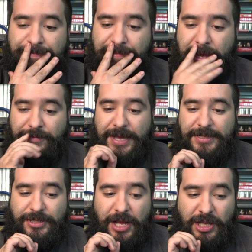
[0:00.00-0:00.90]
Now,
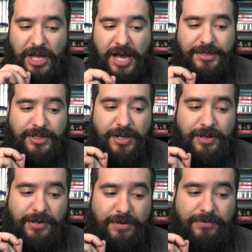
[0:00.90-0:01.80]
that's a lot
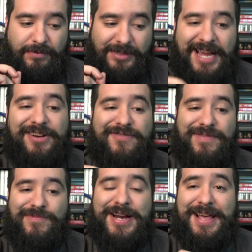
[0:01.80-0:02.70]
later
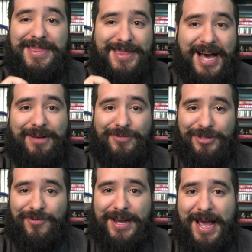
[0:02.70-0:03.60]
than what I thought was
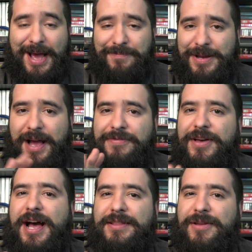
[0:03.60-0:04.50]
going to happen. I
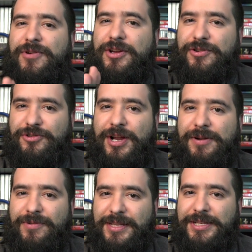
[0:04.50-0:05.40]
thought they were going to try
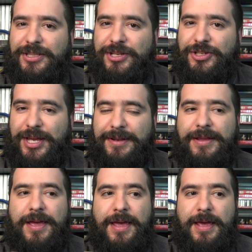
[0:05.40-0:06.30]
to release this shit
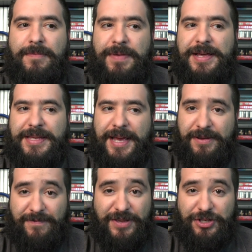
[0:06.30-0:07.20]
by the
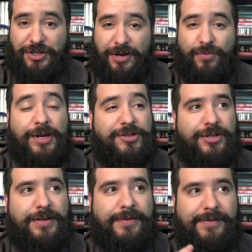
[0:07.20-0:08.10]
end of this year,
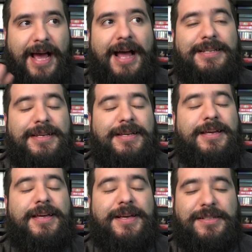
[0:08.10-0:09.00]
which that
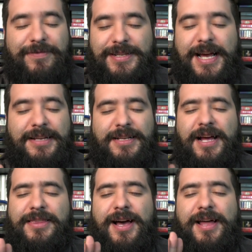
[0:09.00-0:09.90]
is fantastic.
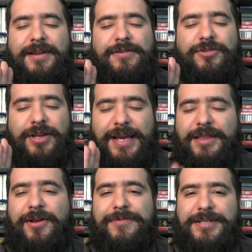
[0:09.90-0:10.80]
I thought
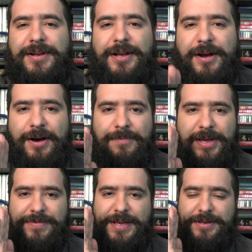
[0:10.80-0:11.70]
E3 was going to come
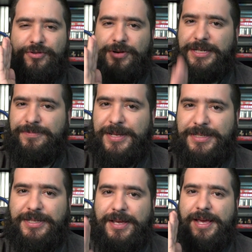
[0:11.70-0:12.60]
and then
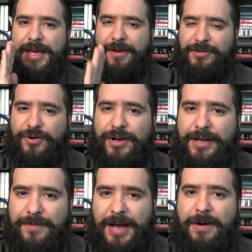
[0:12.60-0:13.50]
Christmas it was going
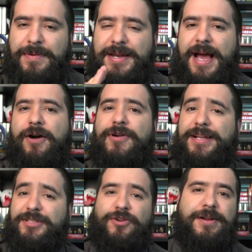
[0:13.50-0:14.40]
to come out. But now
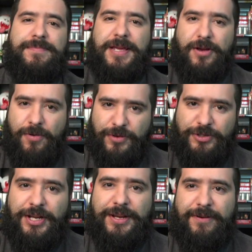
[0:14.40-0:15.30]
it's going to be
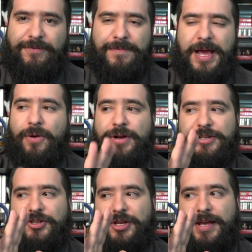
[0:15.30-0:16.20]
almost a year from now,
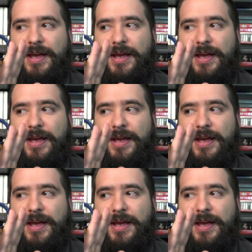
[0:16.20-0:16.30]
which